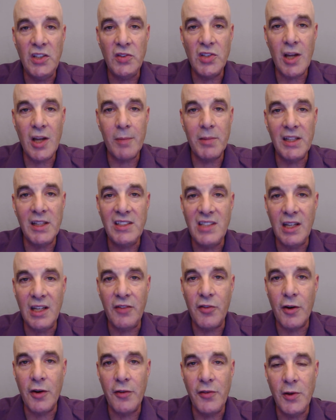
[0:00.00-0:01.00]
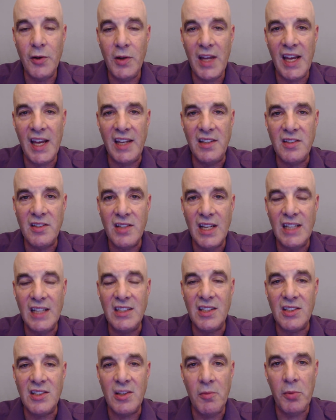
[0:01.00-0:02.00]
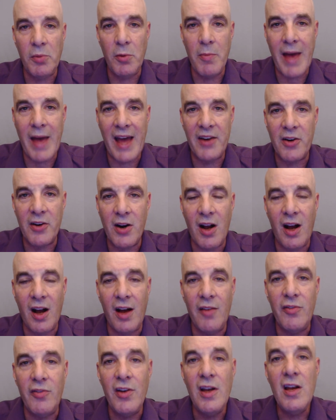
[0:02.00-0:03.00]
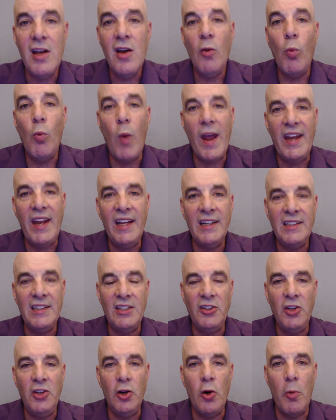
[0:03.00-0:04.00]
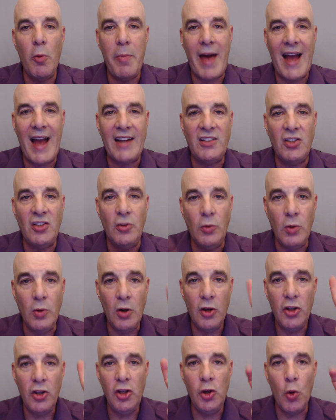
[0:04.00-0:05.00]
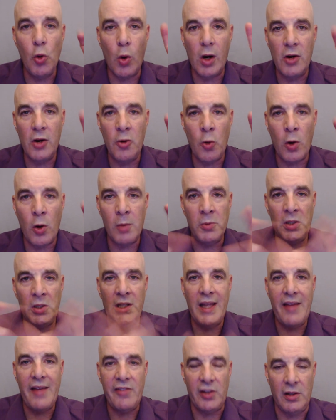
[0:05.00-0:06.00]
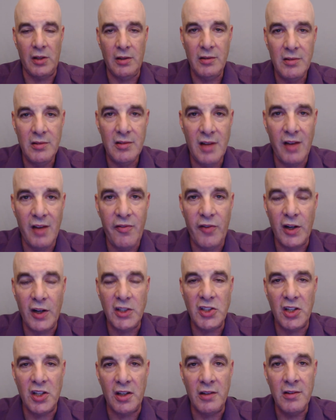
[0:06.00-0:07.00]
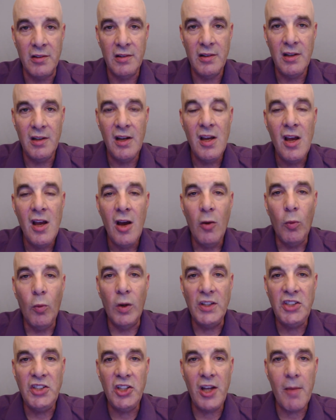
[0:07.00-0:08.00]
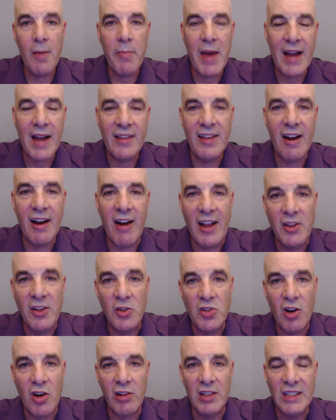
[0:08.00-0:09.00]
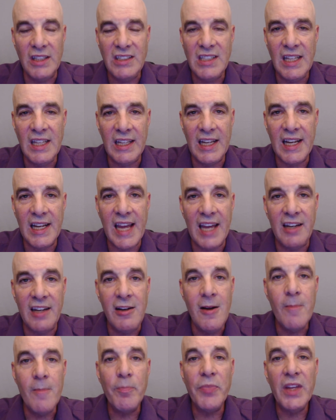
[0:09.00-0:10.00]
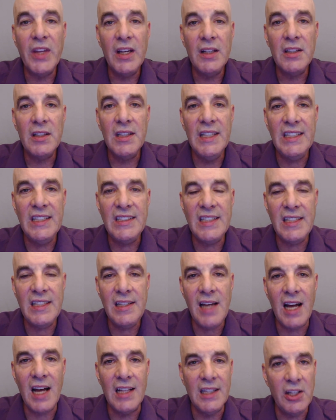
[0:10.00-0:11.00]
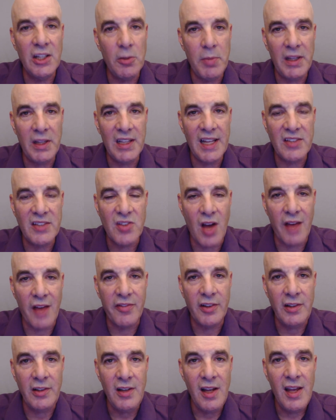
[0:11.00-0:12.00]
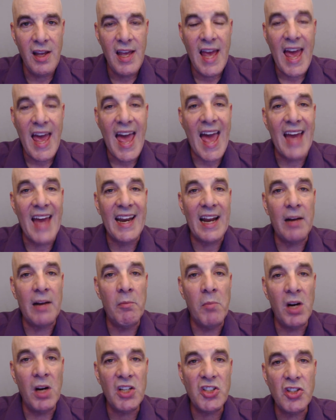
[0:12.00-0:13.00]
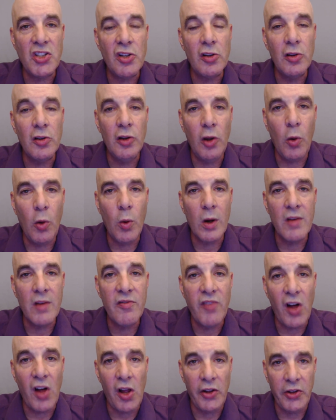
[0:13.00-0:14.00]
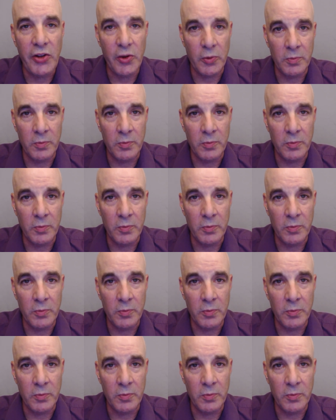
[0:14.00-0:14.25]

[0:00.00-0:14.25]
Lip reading: Once you stop listening for a few days, it's a simple matter of waiting until you go back to your normal level of function. Once you get back there and you start listening again, listen a little bit less often and at a much lower volume.